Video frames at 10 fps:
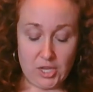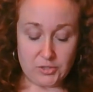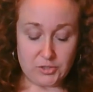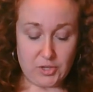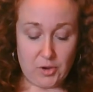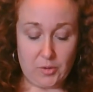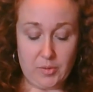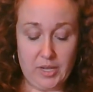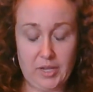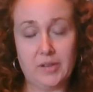
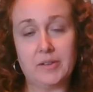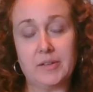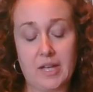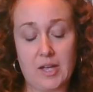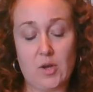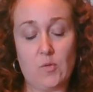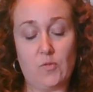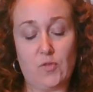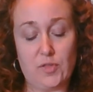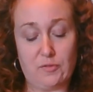So
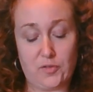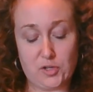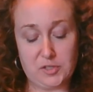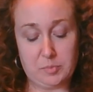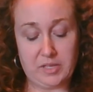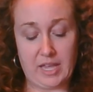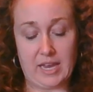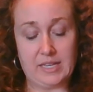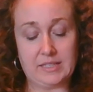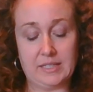for the first
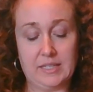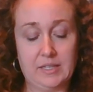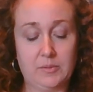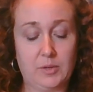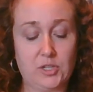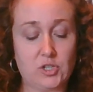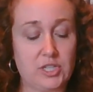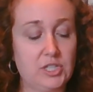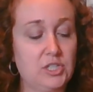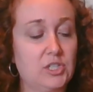plate, what you're
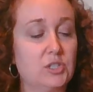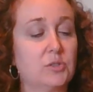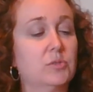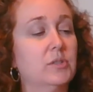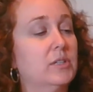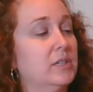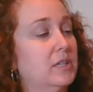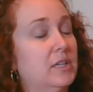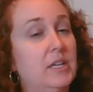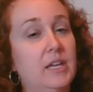going to do
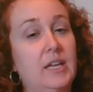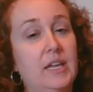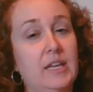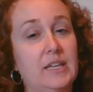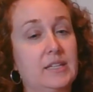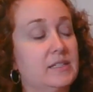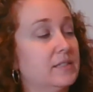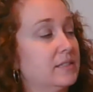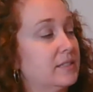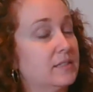
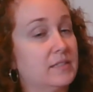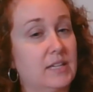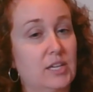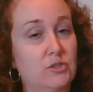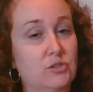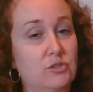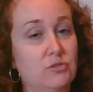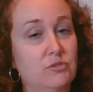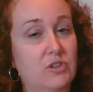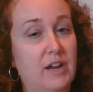is take your
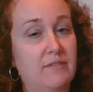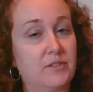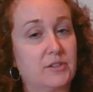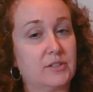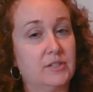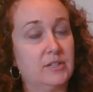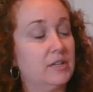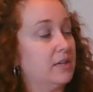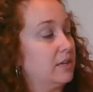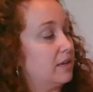screwdriver
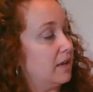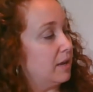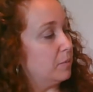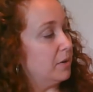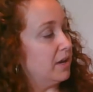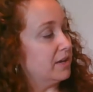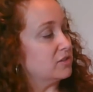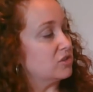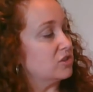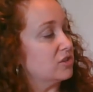and
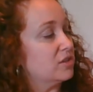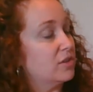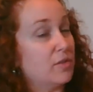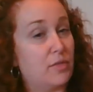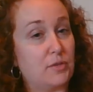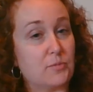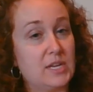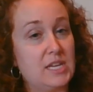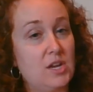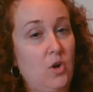punch
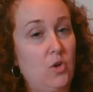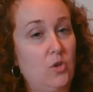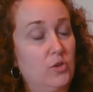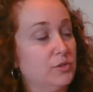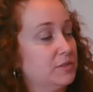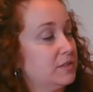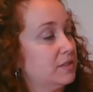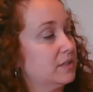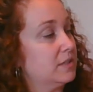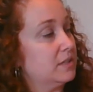three holes
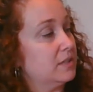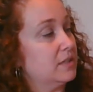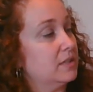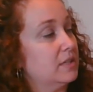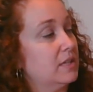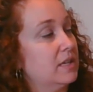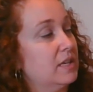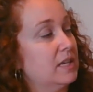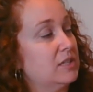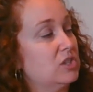
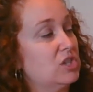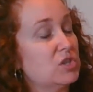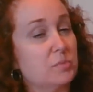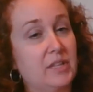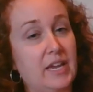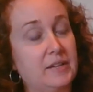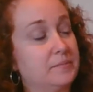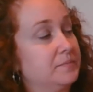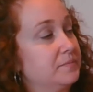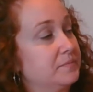into your plate.